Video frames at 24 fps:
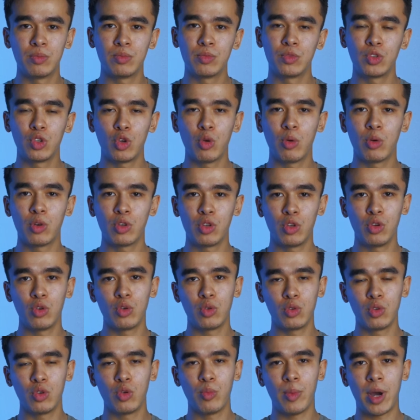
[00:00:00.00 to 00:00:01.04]

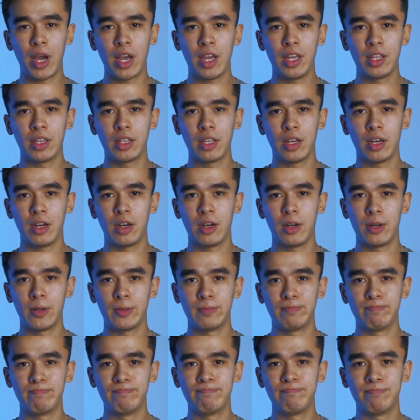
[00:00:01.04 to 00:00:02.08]
you might
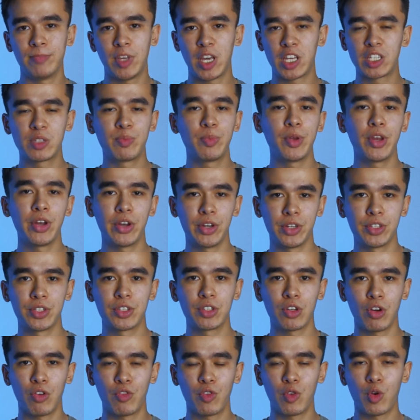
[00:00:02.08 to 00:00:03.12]

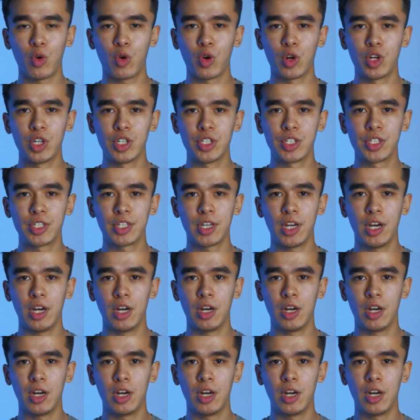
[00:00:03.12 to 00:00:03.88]
experience. Of course,